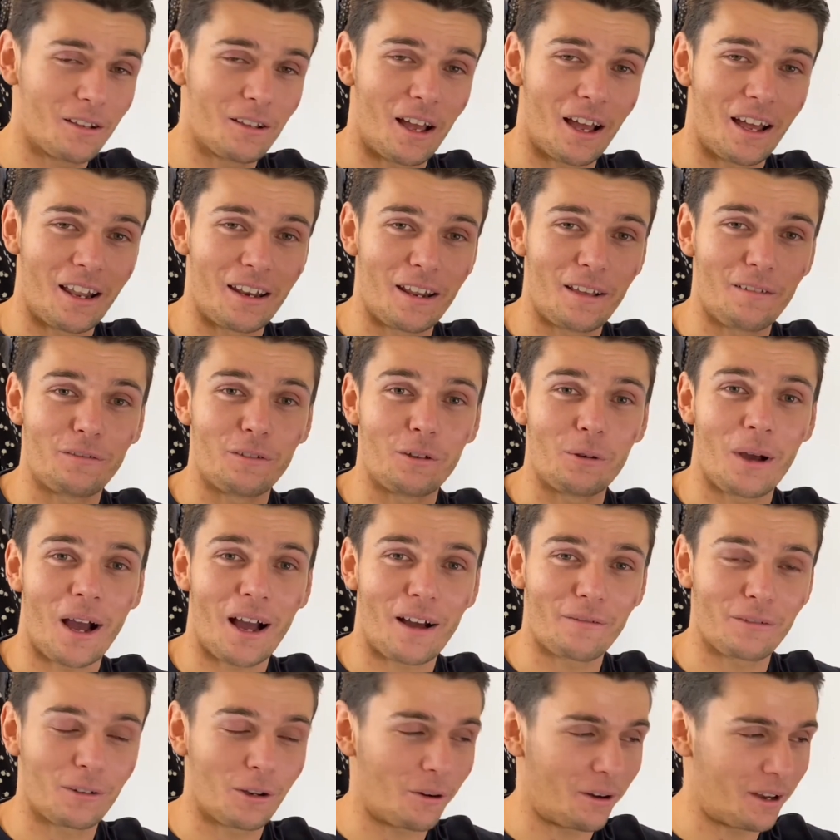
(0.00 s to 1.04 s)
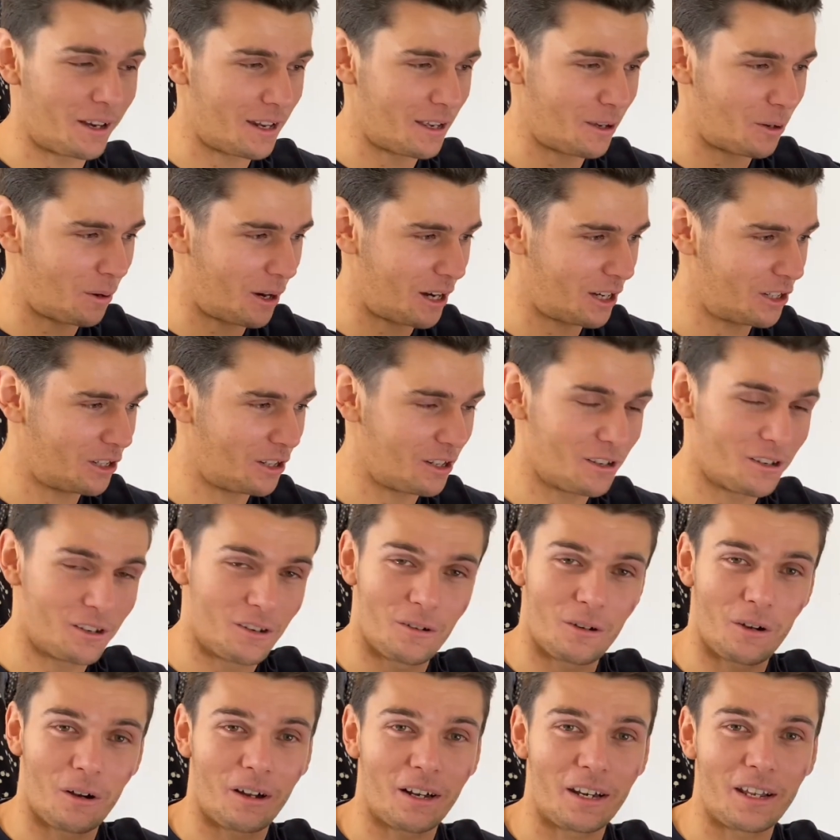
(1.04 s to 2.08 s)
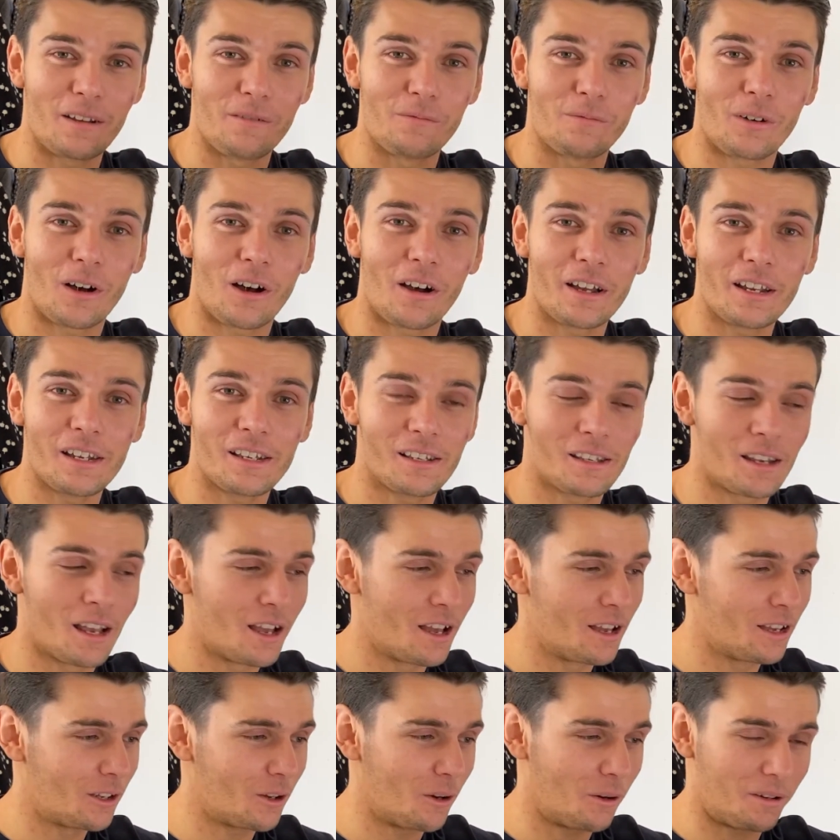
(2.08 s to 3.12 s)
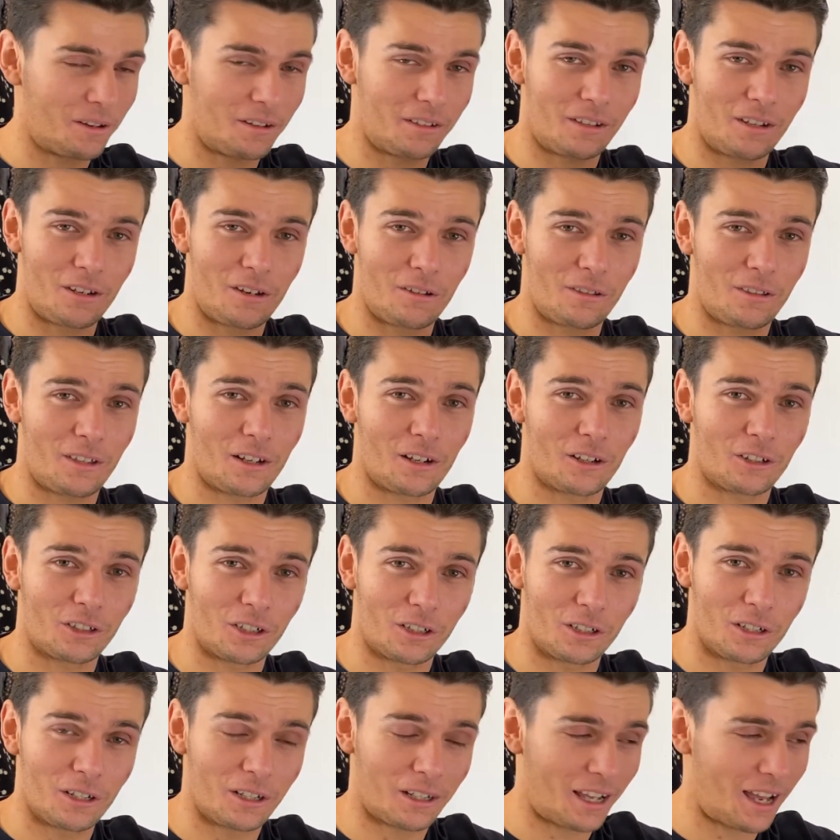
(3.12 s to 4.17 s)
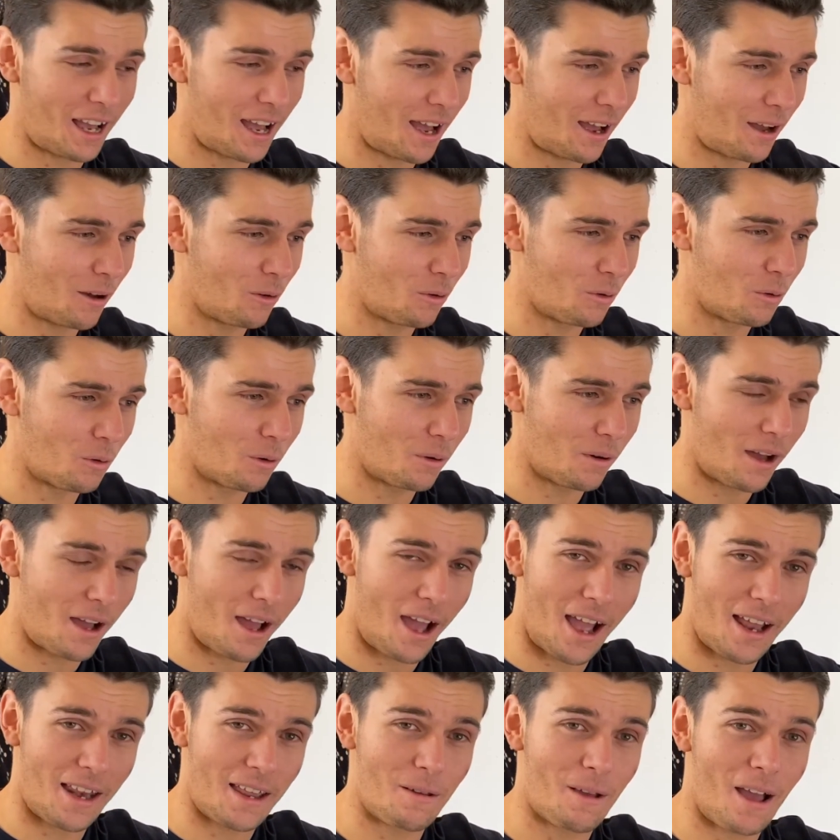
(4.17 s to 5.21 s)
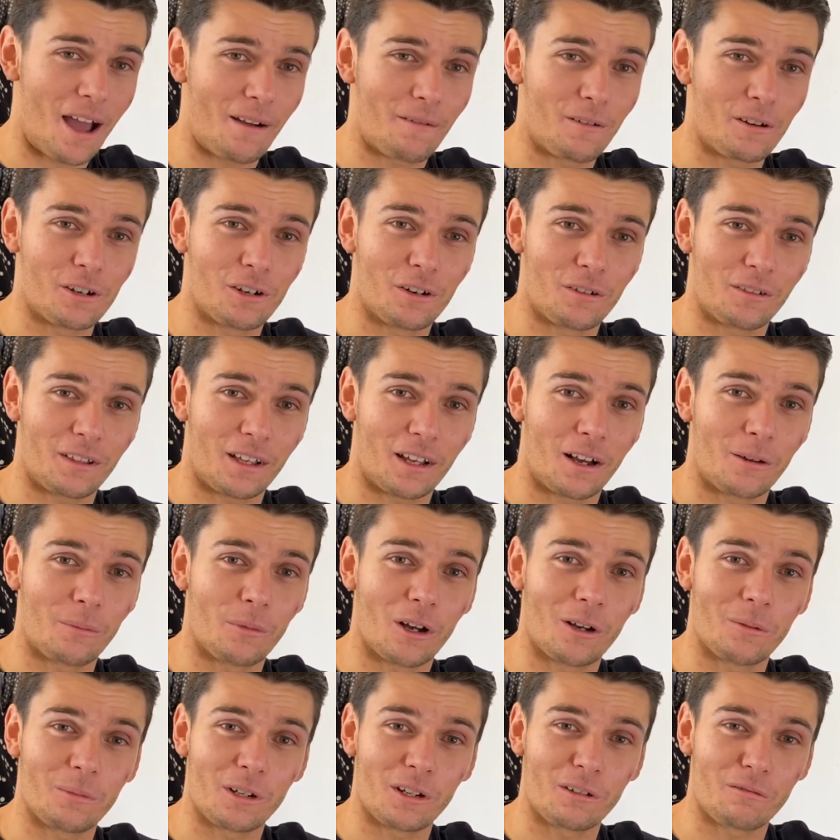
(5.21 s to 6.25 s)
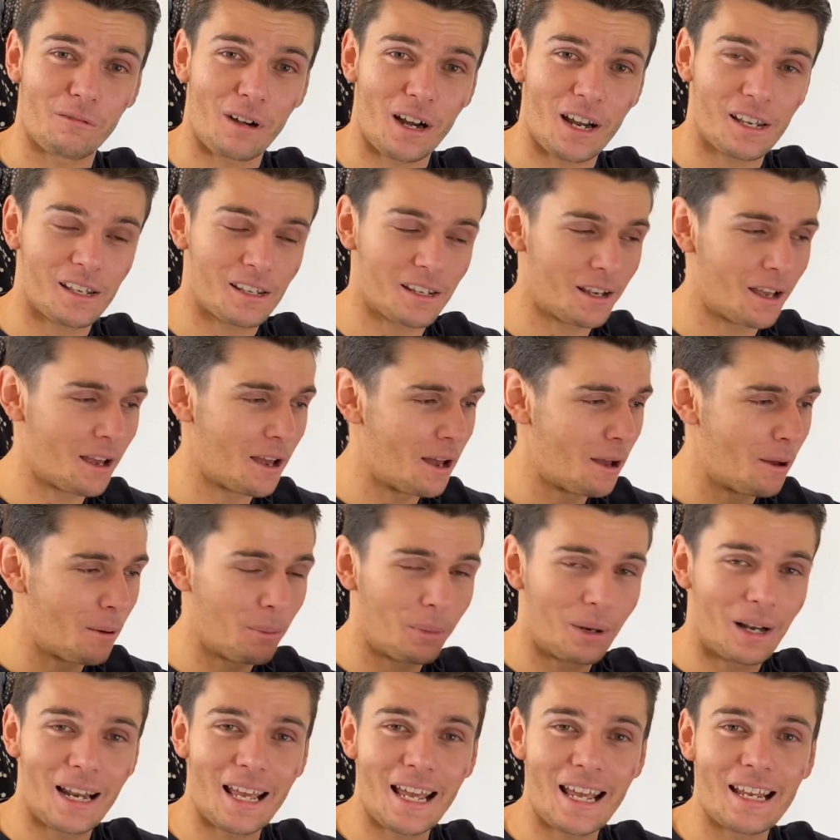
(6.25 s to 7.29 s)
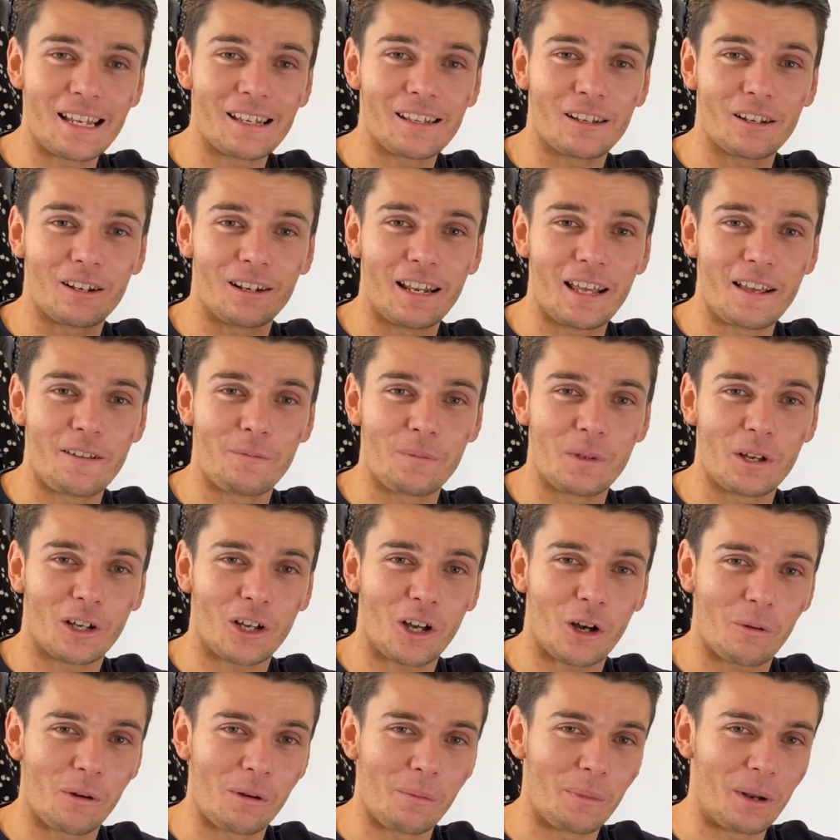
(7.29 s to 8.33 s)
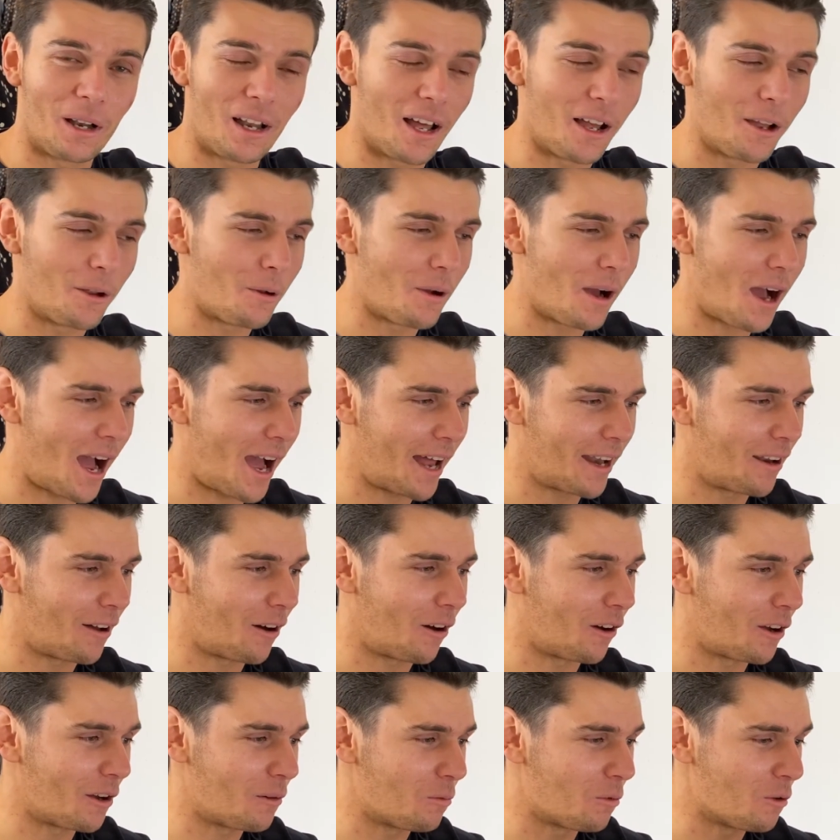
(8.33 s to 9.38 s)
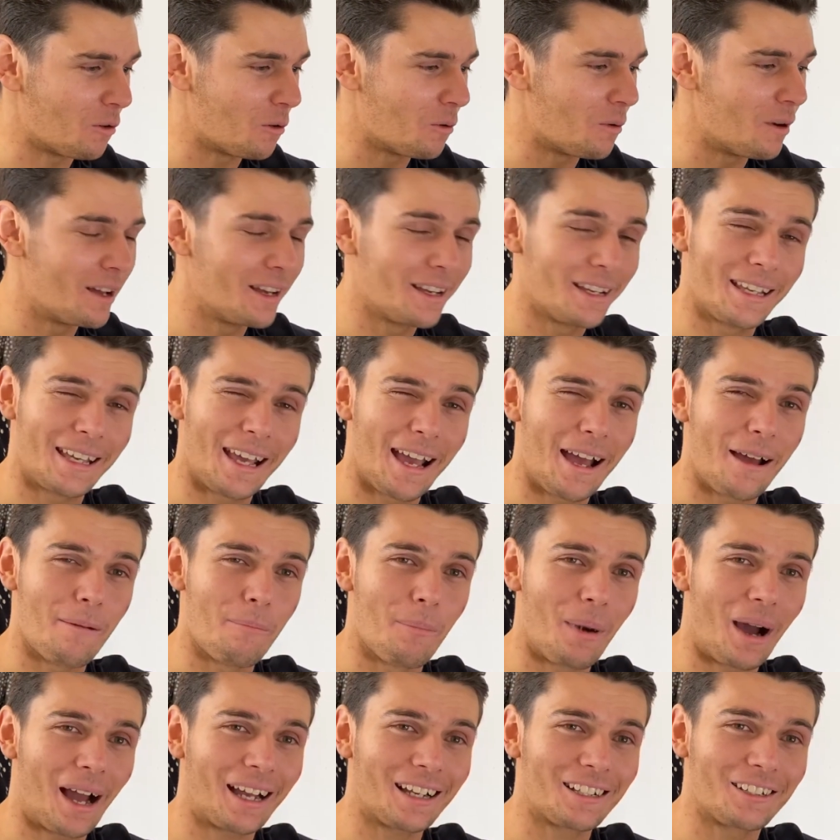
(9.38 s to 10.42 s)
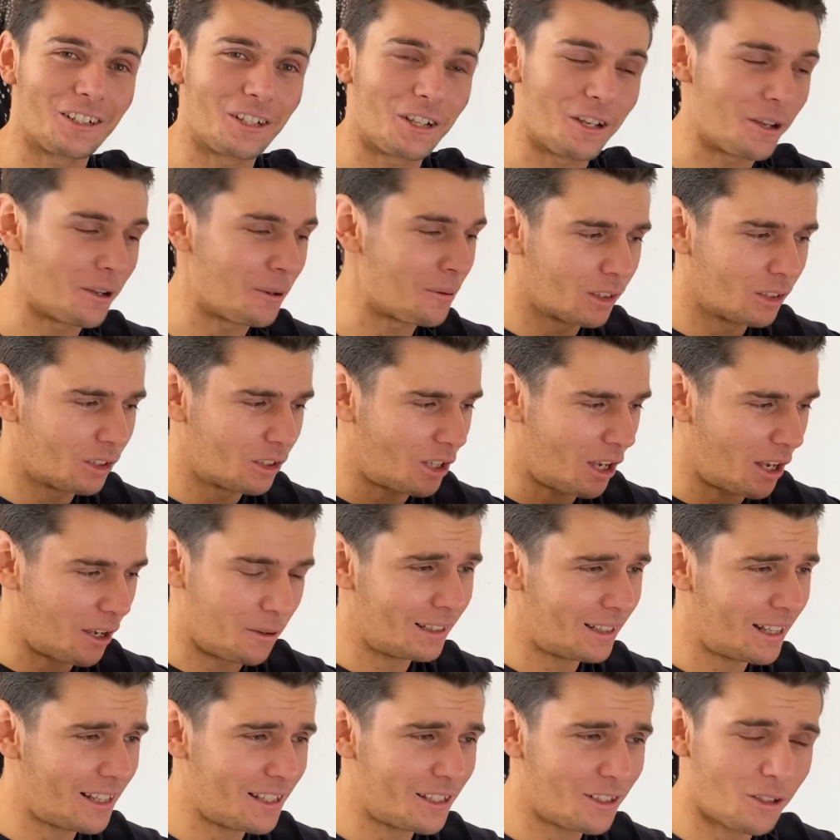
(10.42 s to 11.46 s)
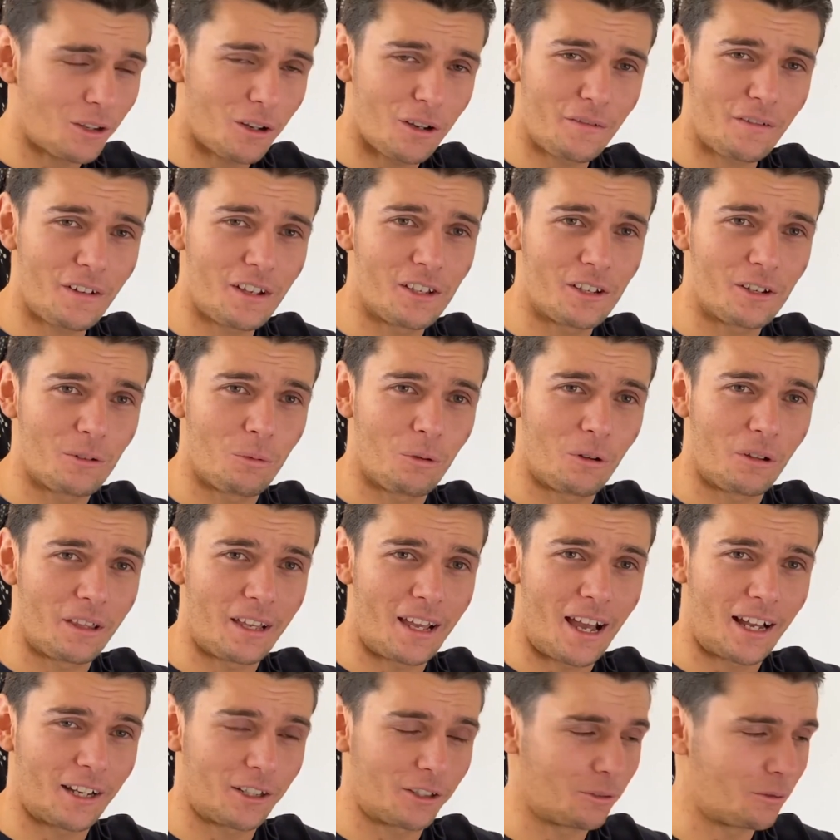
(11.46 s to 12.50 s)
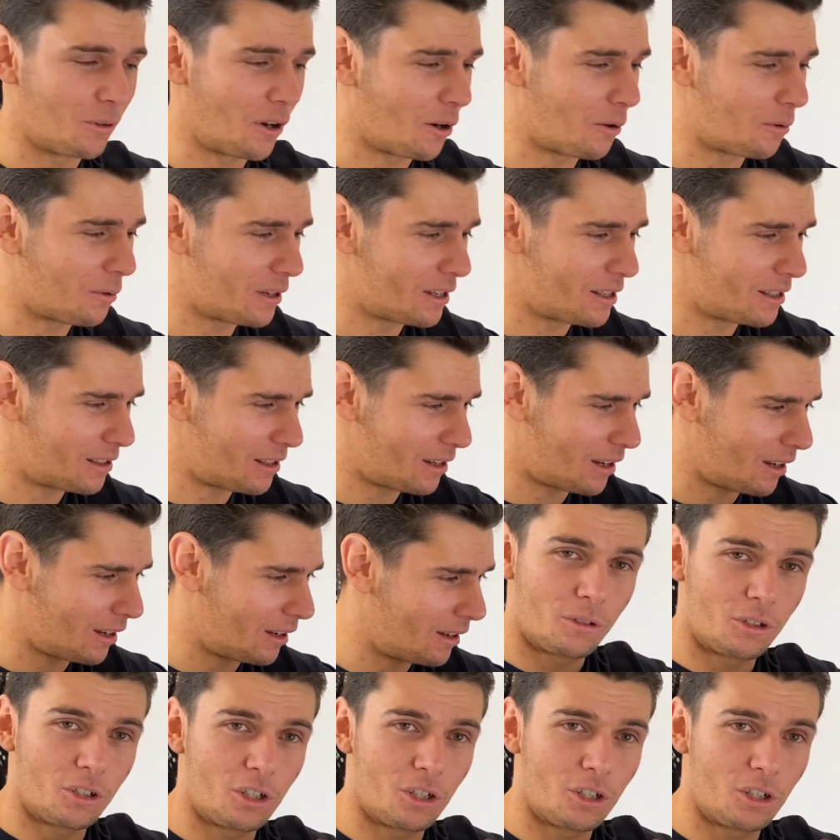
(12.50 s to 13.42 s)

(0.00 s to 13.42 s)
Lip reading: And if you have got any questions, you got any advice, got anything you think I should look at, or any areas you think I might be at risk, please leave me a comment below and I will get back to you. So let's dive into what the actual holdings are.